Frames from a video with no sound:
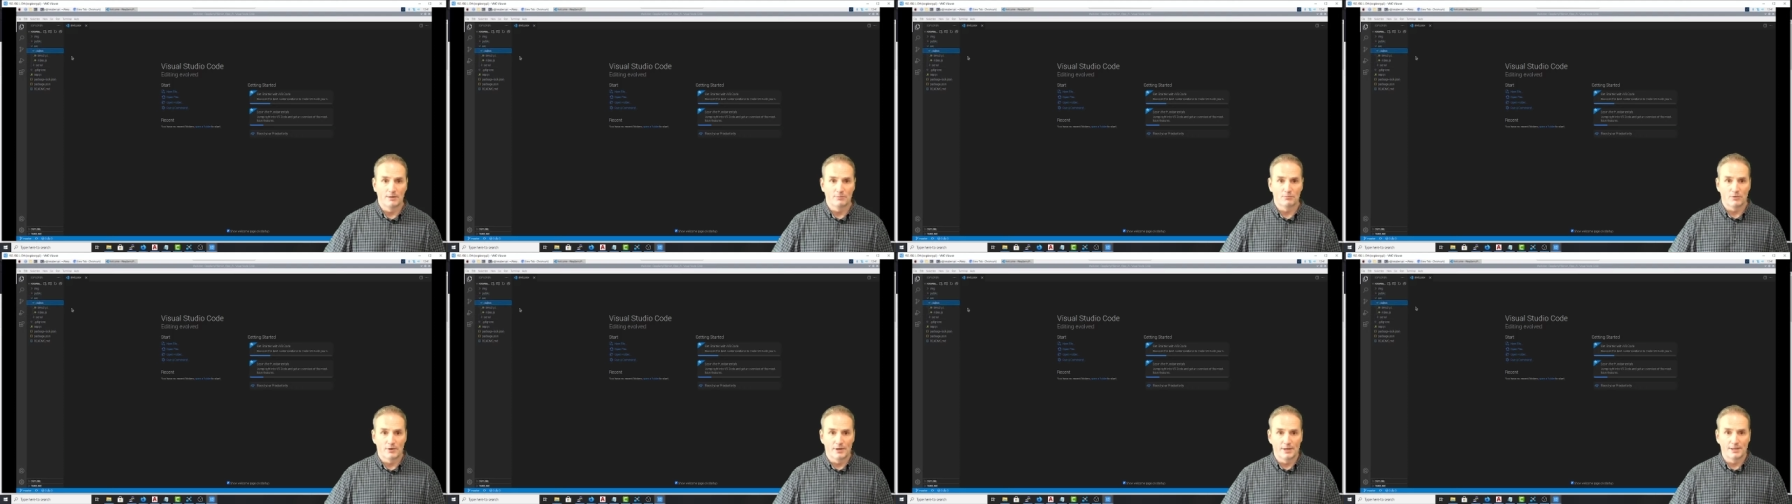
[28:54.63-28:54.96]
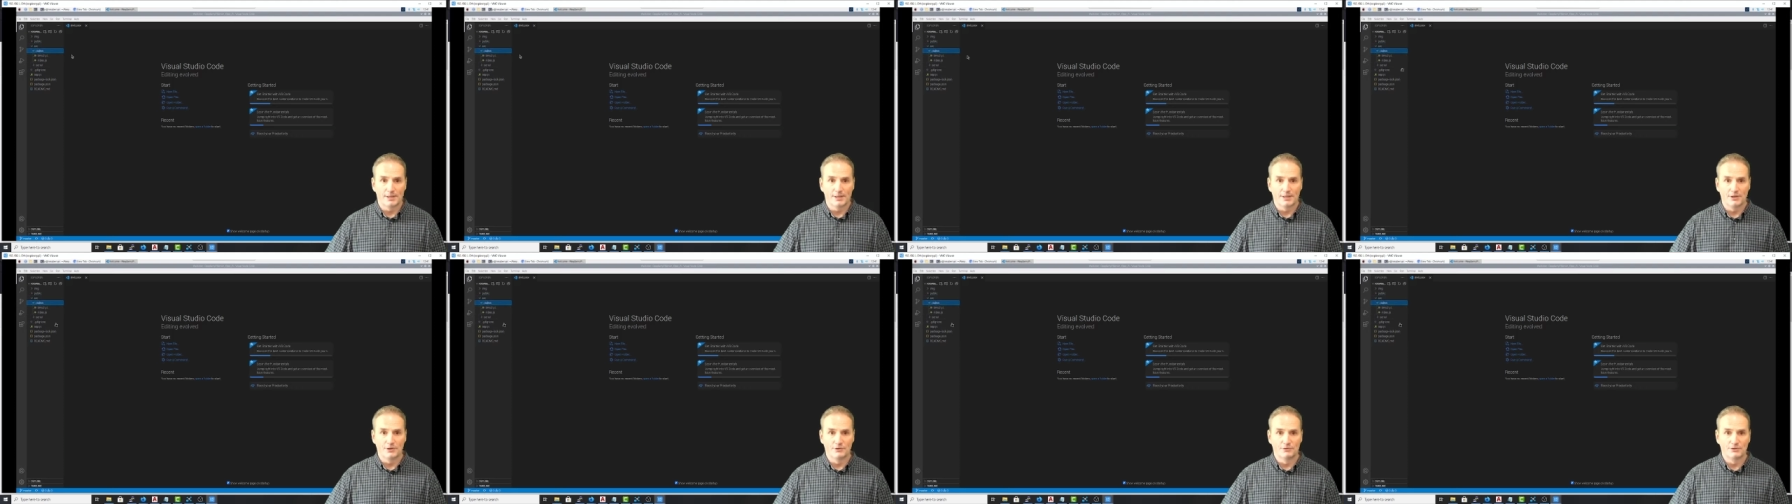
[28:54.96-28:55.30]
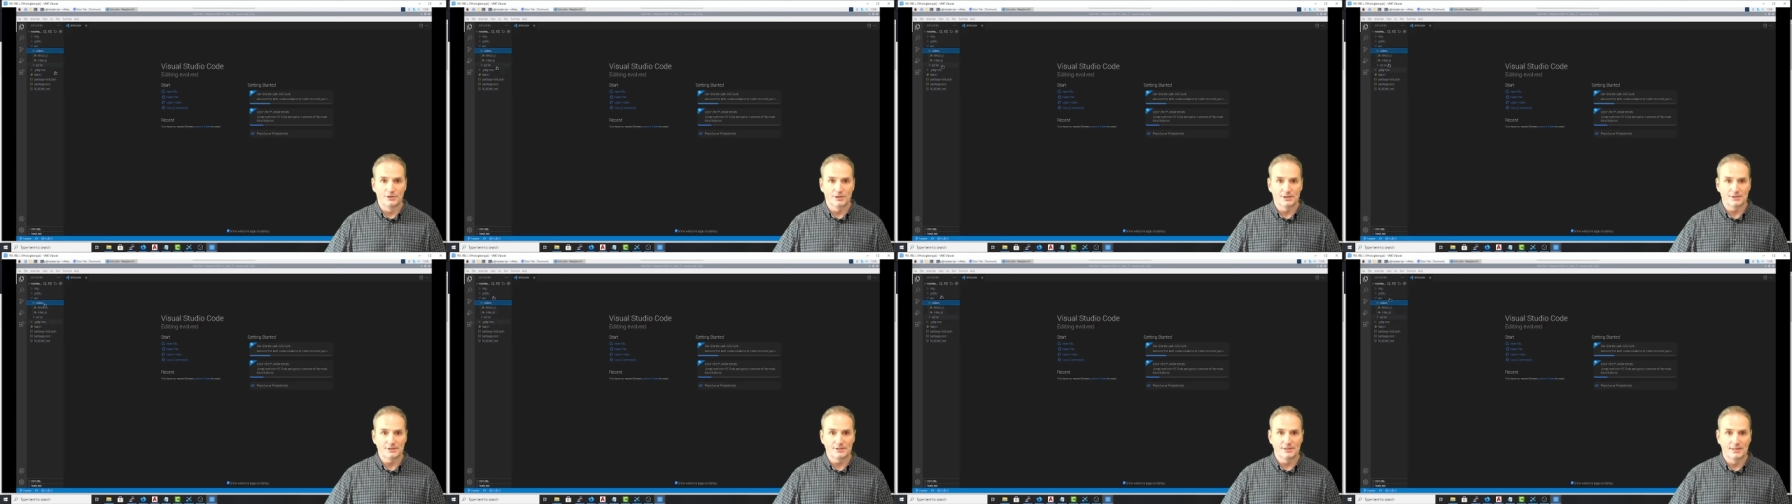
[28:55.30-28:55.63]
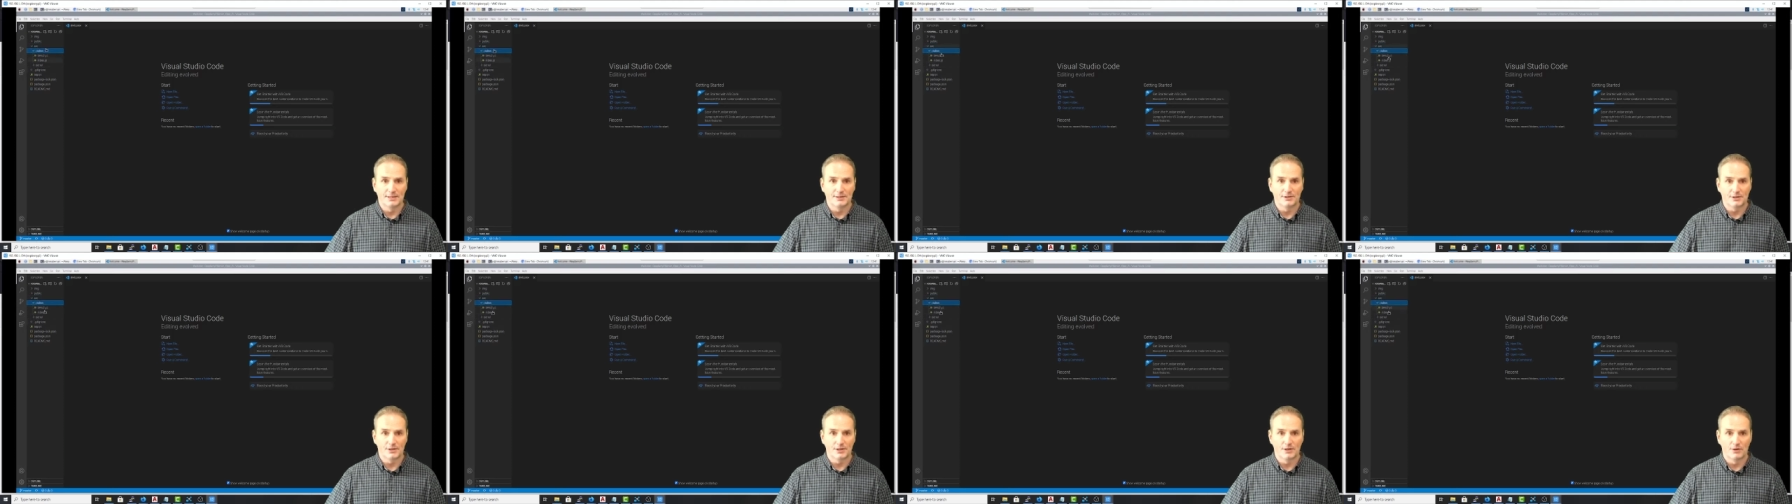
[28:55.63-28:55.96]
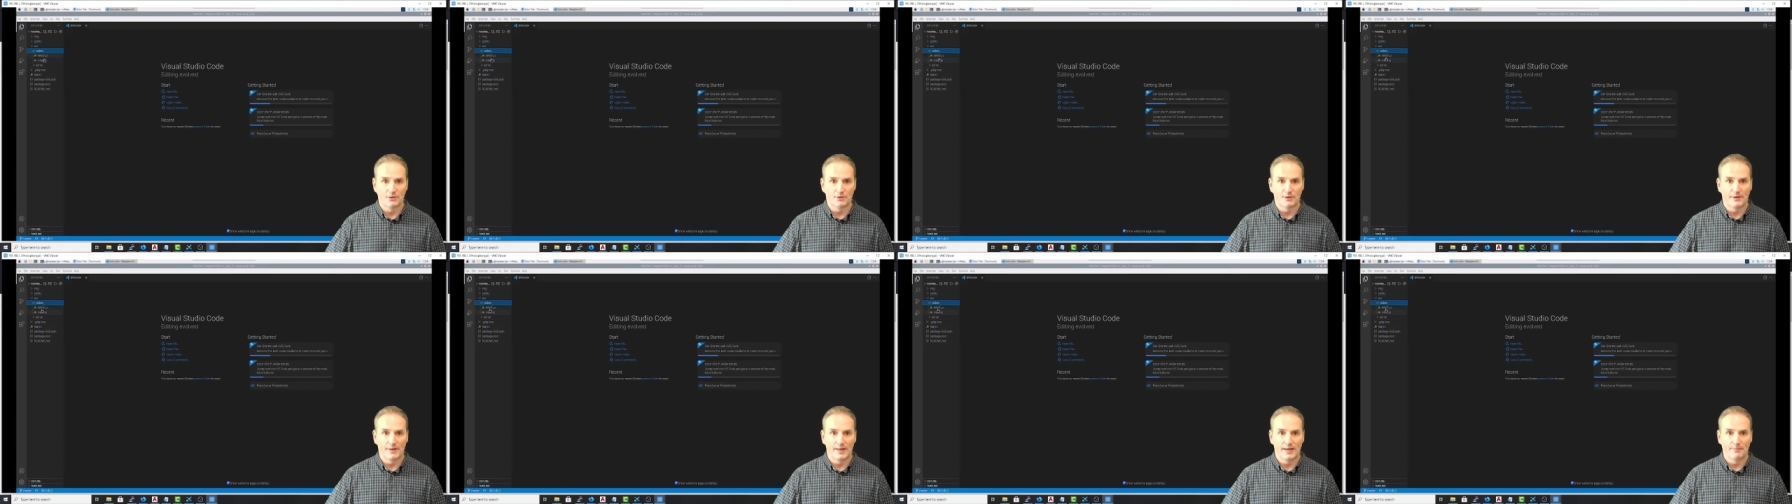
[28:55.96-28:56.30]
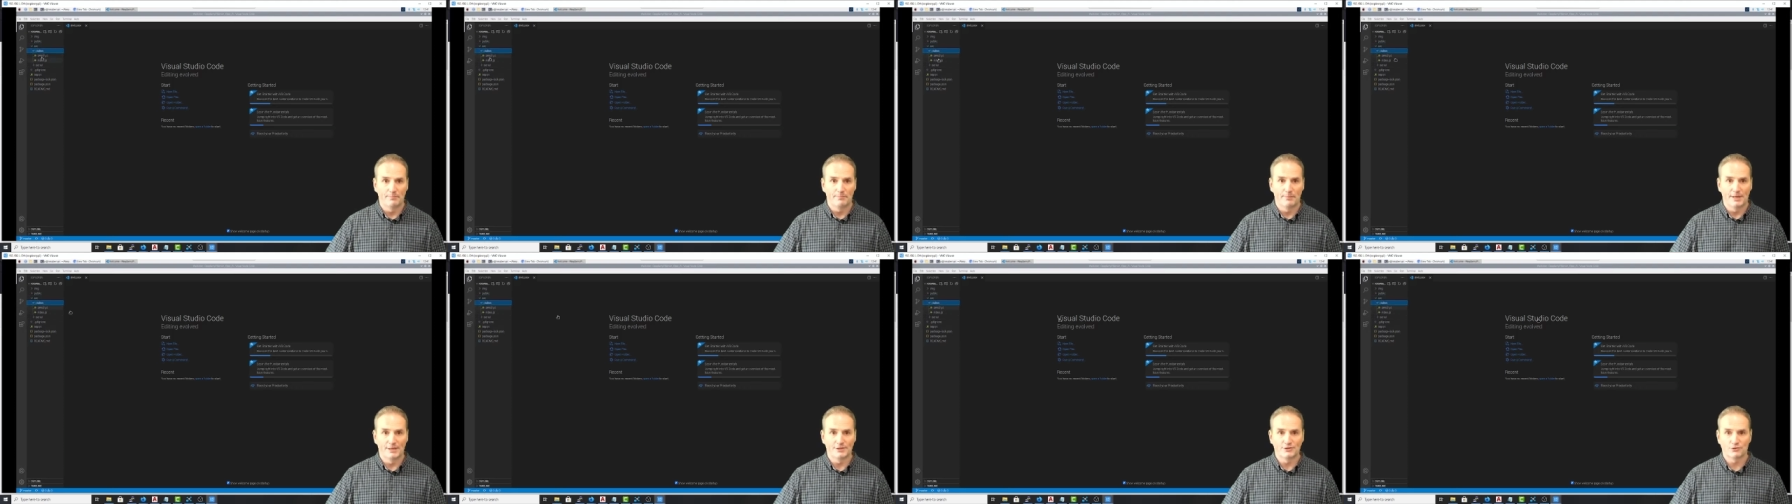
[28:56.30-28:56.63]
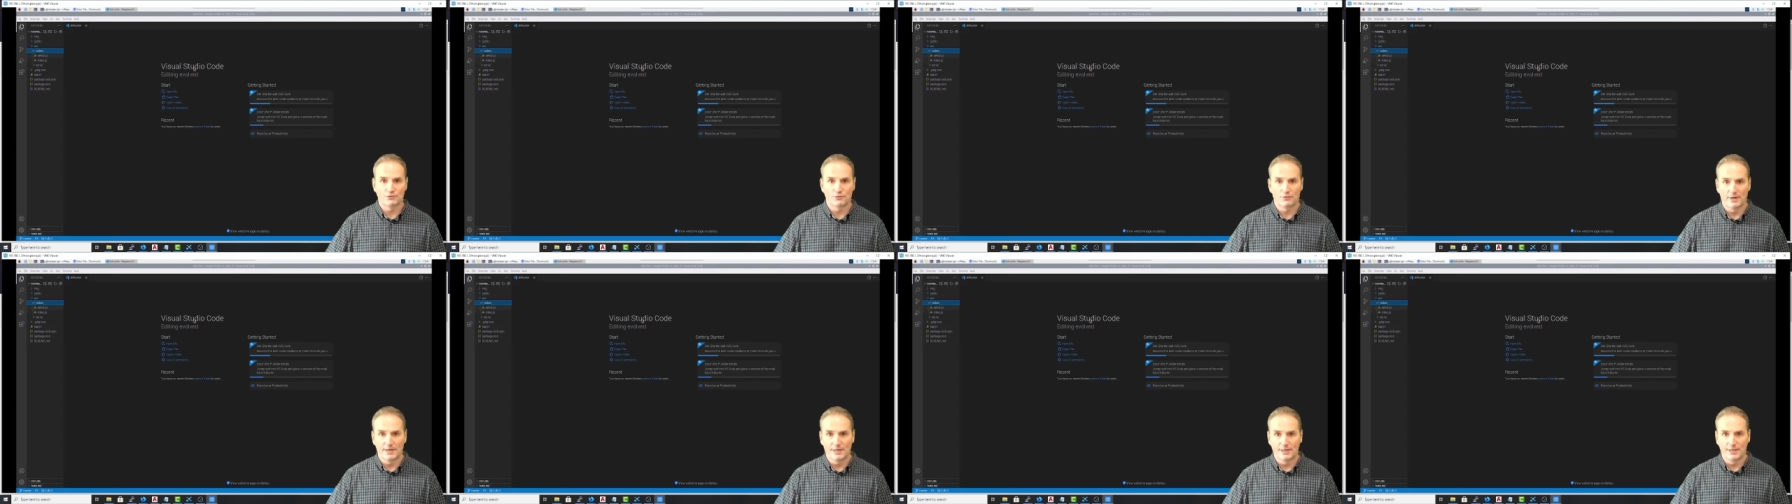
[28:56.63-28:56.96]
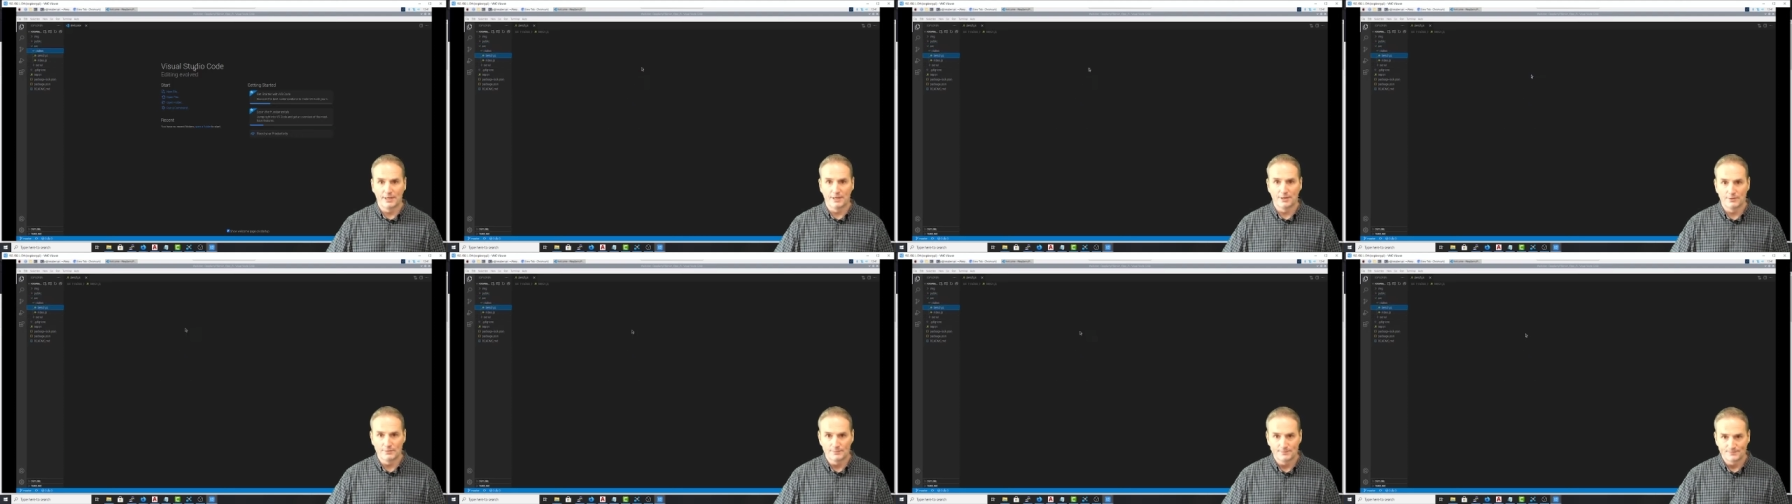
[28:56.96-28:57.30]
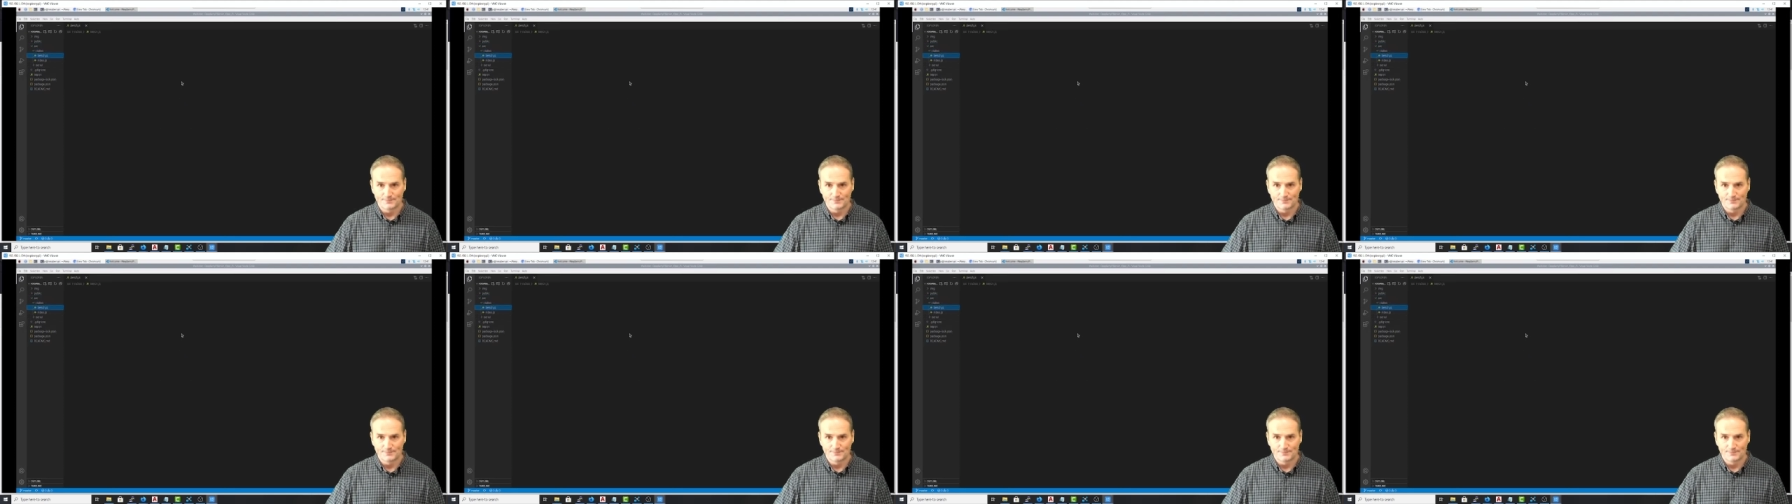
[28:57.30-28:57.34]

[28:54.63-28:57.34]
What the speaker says: really you just need to go to that bench radio,